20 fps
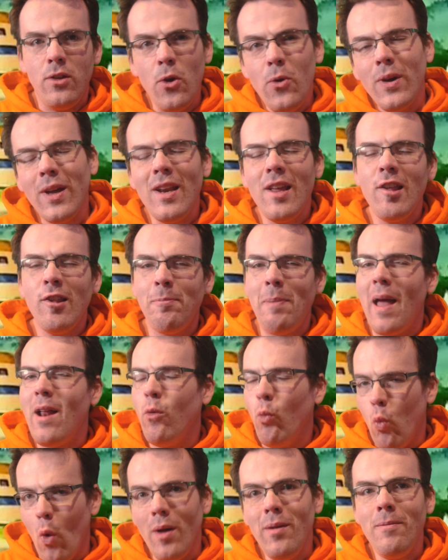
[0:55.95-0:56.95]
You can
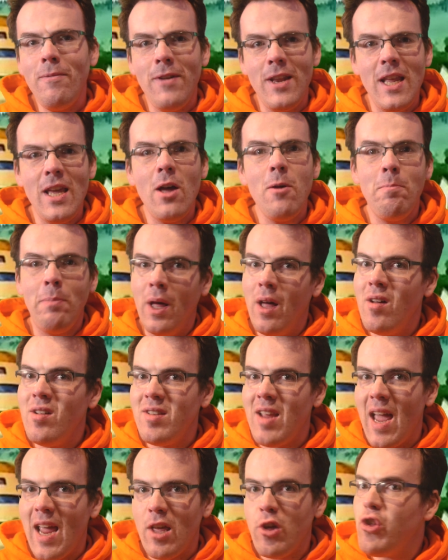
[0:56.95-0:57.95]
expect one video per
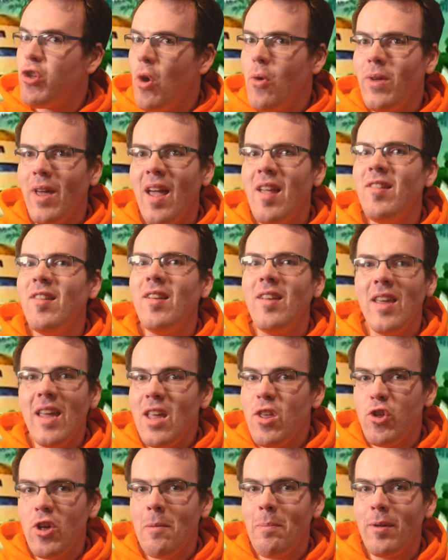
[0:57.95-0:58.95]
day showcasing
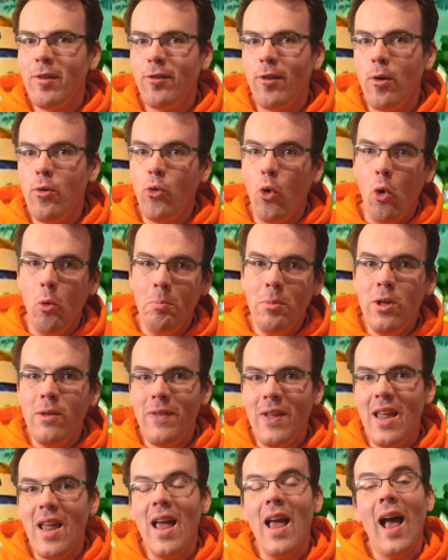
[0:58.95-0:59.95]
each episode or
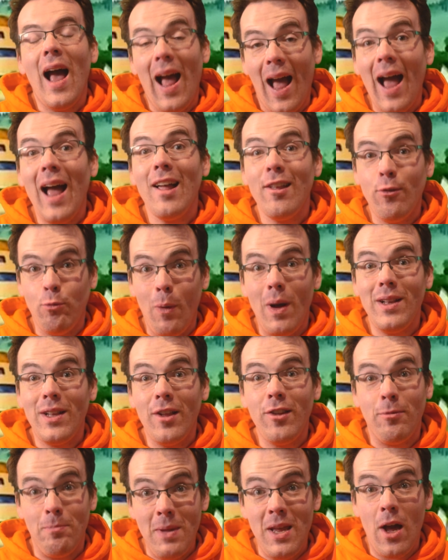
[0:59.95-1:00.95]
movie, as well
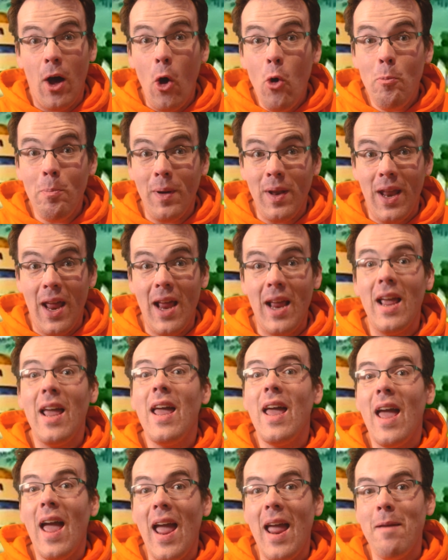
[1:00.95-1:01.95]
as me opening
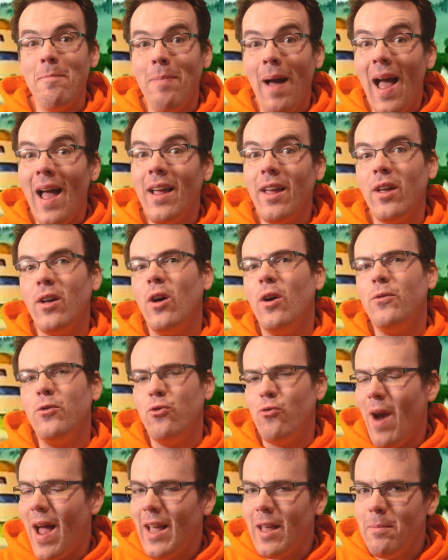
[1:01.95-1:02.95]
a pack of
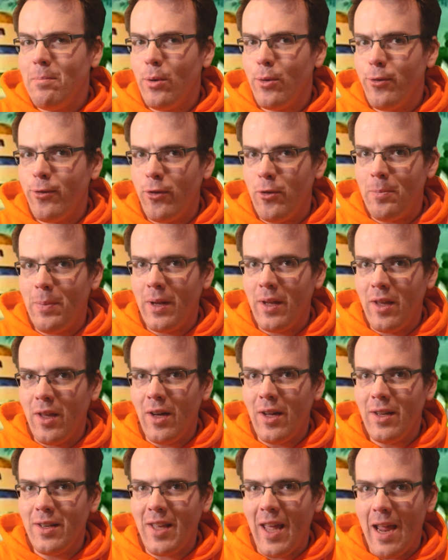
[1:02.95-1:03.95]
Dragon Ball Super
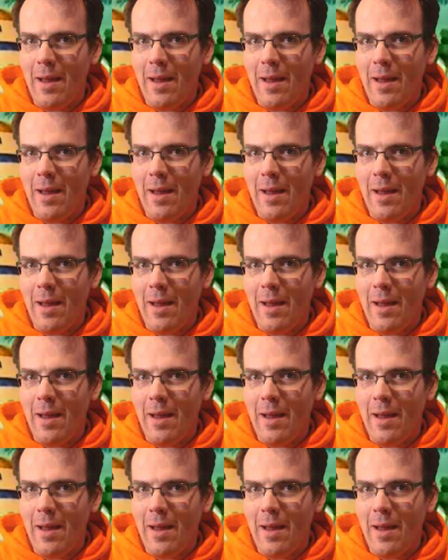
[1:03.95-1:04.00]
Guard